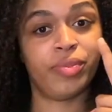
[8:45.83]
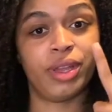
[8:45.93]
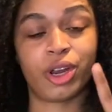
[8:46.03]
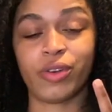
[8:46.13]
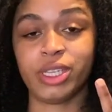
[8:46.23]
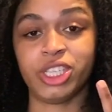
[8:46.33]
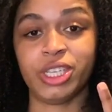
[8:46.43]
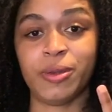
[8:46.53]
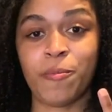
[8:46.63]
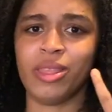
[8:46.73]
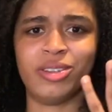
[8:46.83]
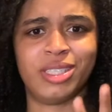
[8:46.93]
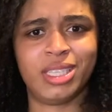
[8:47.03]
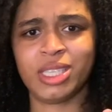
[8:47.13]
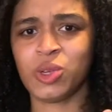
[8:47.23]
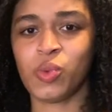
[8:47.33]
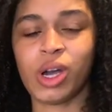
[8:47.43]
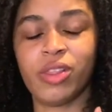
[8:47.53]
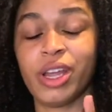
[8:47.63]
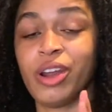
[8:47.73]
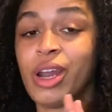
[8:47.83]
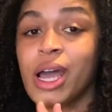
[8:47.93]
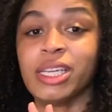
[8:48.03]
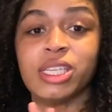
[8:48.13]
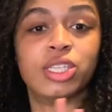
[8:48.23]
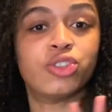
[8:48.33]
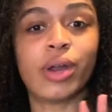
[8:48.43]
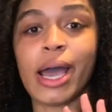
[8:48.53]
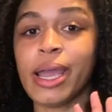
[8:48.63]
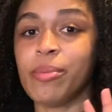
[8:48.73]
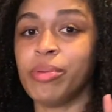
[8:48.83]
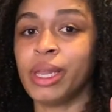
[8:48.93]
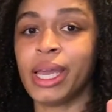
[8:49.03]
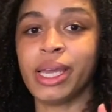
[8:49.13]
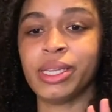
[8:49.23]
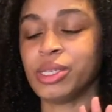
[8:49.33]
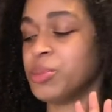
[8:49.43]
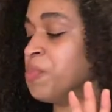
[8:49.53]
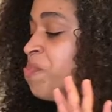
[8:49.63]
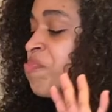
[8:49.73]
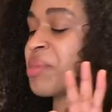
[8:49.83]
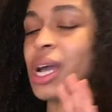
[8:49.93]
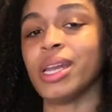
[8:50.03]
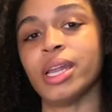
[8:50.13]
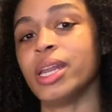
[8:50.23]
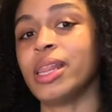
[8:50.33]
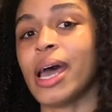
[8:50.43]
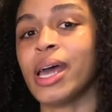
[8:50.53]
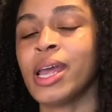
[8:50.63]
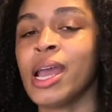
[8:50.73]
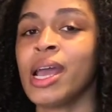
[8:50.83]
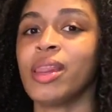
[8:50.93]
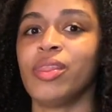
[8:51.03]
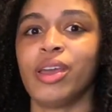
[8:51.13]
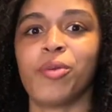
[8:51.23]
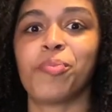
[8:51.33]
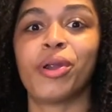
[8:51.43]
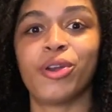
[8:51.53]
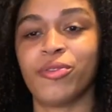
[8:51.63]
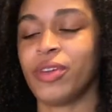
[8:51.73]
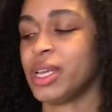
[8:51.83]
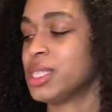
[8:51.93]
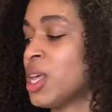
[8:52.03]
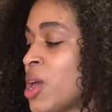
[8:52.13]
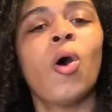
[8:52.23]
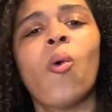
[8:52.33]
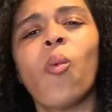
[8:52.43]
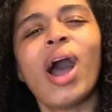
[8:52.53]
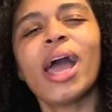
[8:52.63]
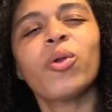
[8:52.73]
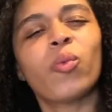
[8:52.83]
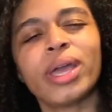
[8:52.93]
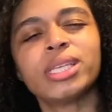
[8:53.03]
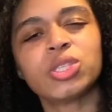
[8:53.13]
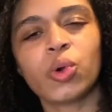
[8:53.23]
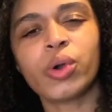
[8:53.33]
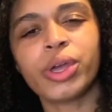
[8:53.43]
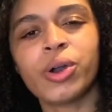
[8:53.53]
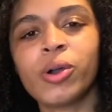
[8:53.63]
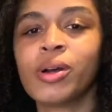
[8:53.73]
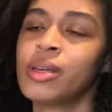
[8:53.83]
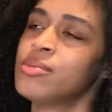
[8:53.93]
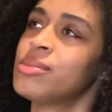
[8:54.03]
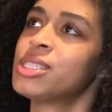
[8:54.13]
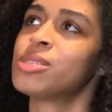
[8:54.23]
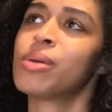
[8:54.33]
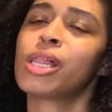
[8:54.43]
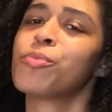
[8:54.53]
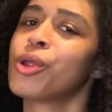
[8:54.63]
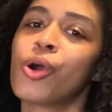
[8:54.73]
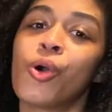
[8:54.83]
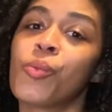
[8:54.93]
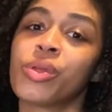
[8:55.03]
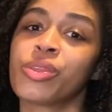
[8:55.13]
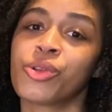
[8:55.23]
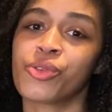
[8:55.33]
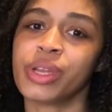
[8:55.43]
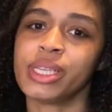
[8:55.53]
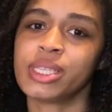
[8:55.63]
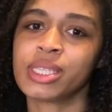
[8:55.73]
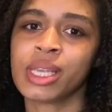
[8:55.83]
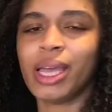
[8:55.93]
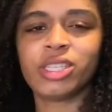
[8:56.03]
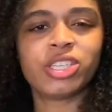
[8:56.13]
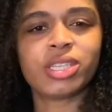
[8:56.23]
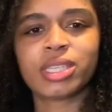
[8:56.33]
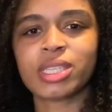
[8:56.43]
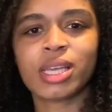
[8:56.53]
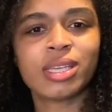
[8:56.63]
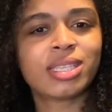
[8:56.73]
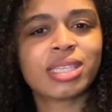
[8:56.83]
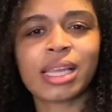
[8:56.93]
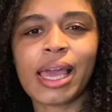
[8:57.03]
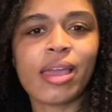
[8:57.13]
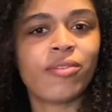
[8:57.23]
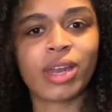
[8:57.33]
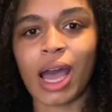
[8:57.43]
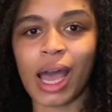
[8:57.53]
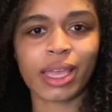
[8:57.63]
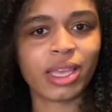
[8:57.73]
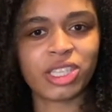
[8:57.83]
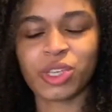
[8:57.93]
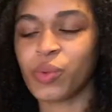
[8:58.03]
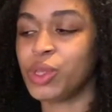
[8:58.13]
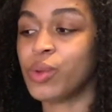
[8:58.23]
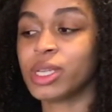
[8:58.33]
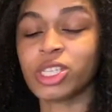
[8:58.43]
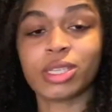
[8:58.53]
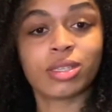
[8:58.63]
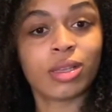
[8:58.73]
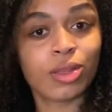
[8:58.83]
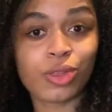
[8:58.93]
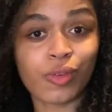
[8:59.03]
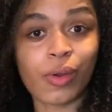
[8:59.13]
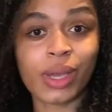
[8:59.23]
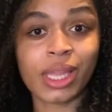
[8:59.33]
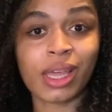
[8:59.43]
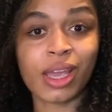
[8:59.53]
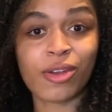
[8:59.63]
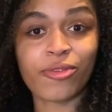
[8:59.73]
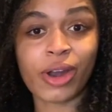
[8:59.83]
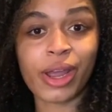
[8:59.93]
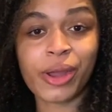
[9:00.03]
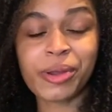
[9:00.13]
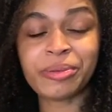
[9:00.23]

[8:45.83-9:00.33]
they're crunchy, they're seasoned well, they are not dry, bland, none of that. They are perfect. Why waste oil? Smell up your home with grease and just slave in a hot kitchen when you can just throw it in the air fryer,